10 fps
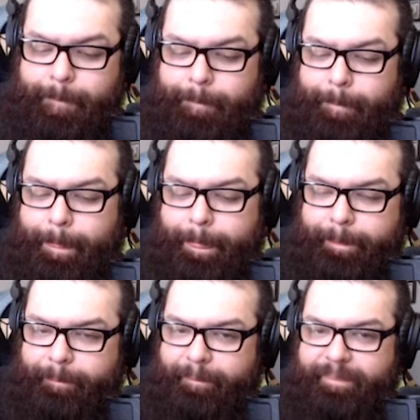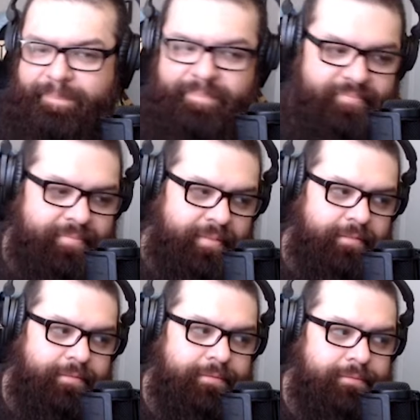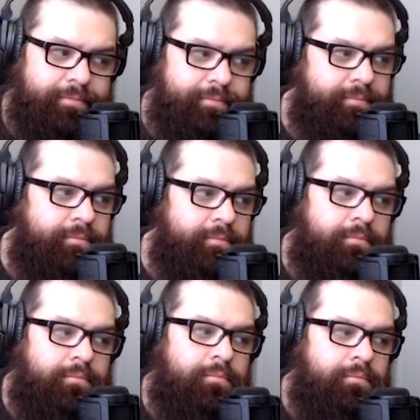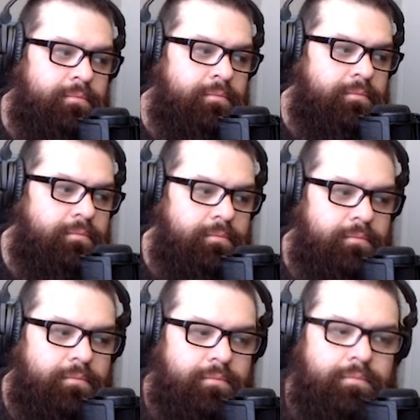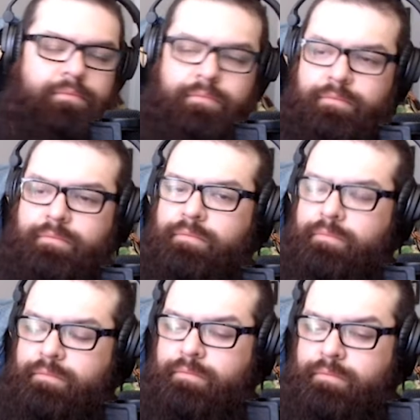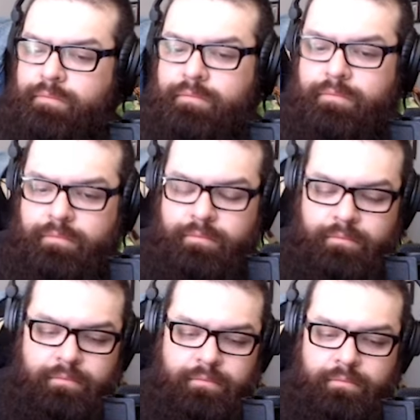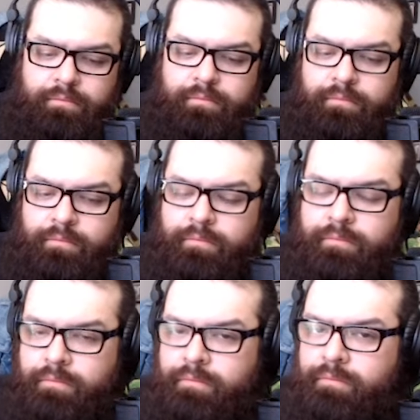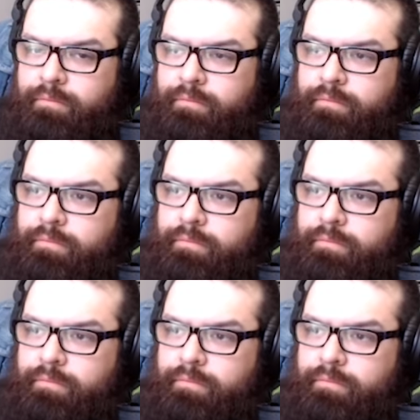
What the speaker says: (silent)